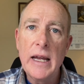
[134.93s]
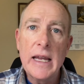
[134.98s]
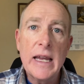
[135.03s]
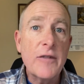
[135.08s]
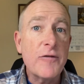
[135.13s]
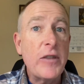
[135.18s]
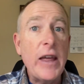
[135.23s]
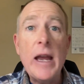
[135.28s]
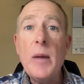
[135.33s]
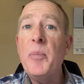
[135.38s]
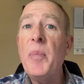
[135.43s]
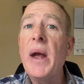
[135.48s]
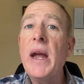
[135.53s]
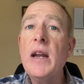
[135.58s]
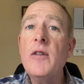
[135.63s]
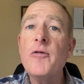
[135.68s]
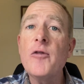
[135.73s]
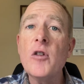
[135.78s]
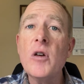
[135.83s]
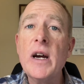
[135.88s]
If they
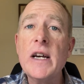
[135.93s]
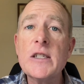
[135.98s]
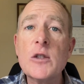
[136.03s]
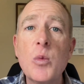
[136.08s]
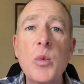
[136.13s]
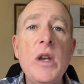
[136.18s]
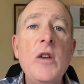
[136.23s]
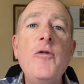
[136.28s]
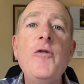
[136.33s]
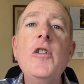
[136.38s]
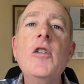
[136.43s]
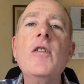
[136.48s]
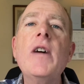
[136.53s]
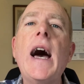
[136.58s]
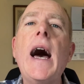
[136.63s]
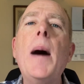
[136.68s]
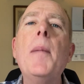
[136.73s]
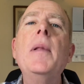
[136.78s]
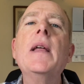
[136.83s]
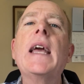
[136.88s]
paid for us, we feel
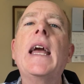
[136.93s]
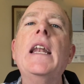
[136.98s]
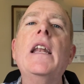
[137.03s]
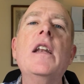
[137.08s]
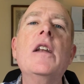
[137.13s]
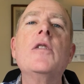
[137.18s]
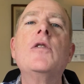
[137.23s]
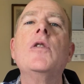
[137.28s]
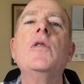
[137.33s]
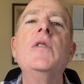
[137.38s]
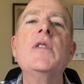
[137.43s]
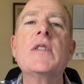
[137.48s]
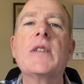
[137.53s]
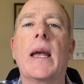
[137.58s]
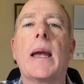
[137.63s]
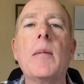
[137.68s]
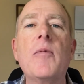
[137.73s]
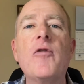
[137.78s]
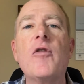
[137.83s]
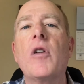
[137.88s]
obligated to do the
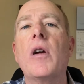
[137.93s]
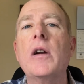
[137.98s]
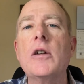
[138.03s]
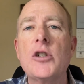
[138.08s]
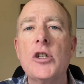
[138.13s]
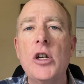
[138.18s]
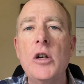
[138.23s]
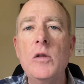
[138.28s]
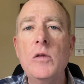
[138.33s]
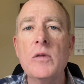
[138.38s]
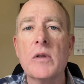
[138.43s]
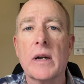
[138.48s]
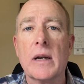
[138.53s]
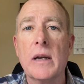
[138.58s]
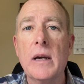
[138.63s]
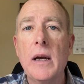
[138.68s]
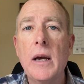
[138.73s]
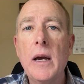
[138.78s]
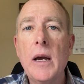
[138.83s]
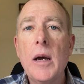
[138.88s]
same for our children.